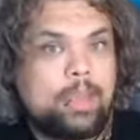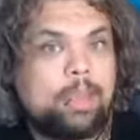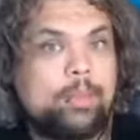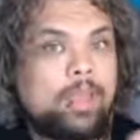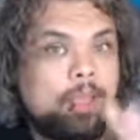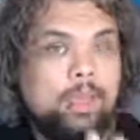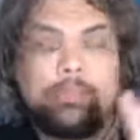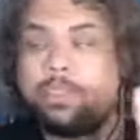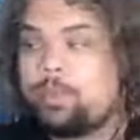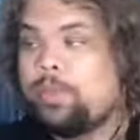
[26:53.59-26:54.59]
and I'm going to keep
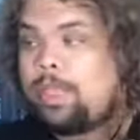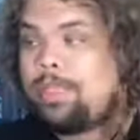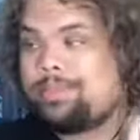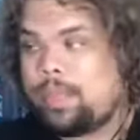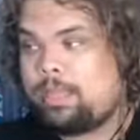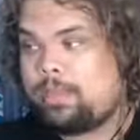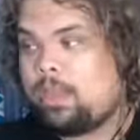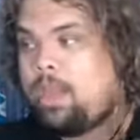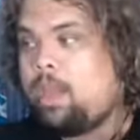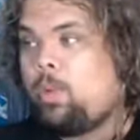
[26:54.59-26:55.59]
doing it daily,